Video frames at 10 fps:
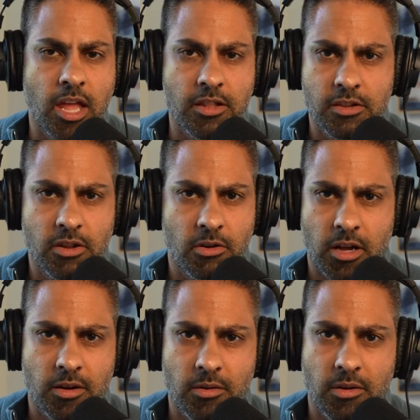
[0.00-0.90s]
and you
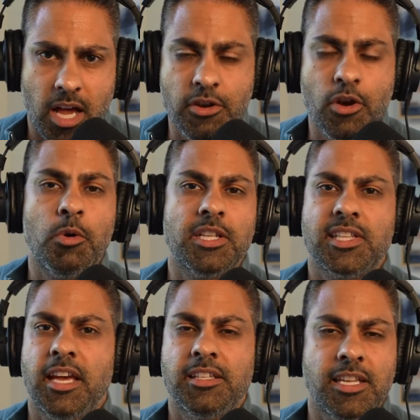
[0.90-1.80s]
know I know what
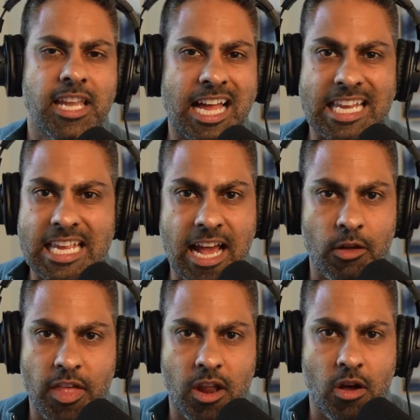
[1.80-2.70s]
it's like to not eat
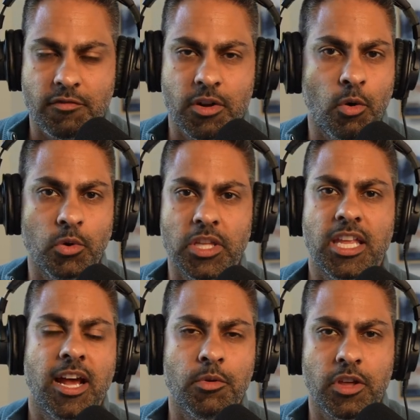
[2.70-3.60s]
out that often, only
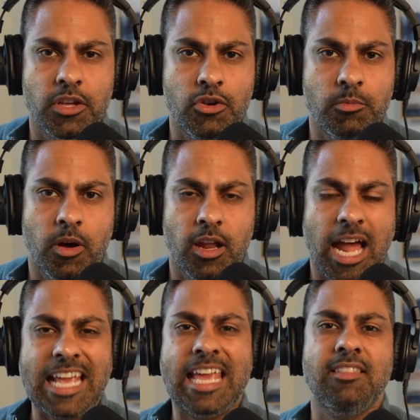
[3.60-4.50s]
eat out with a coupon.
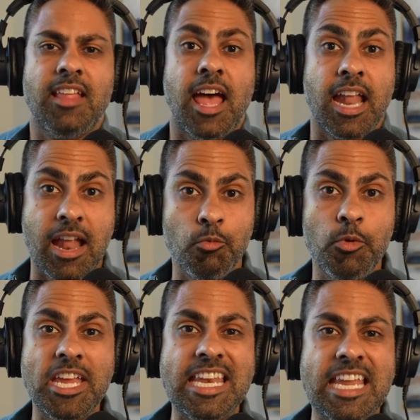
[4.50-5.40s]
I get that.
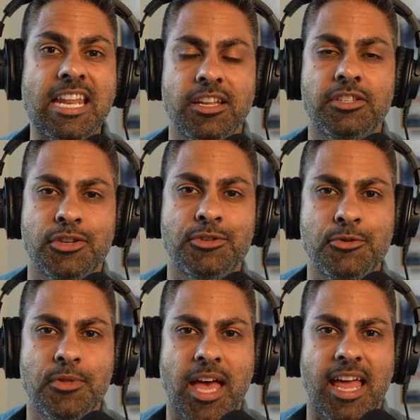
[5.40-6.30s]
And we mm-hmm. needed to
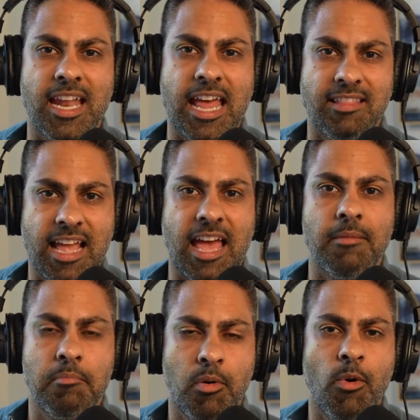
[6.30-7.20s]
do that at
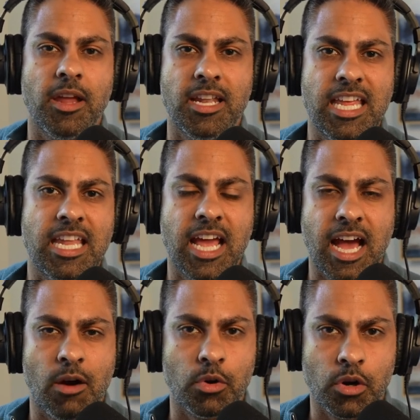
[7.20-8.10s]
that point in
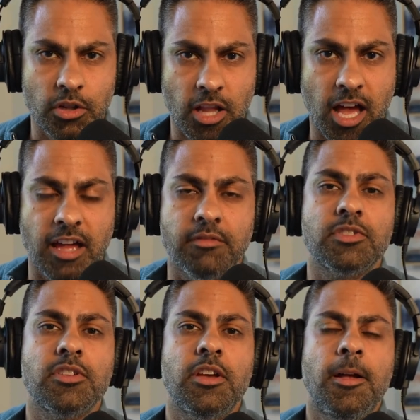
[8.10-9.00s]
mm-hmm. our
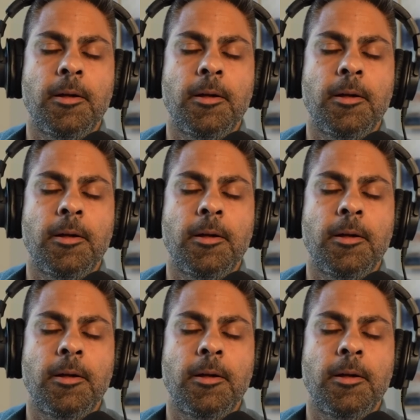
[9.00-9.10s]
lives.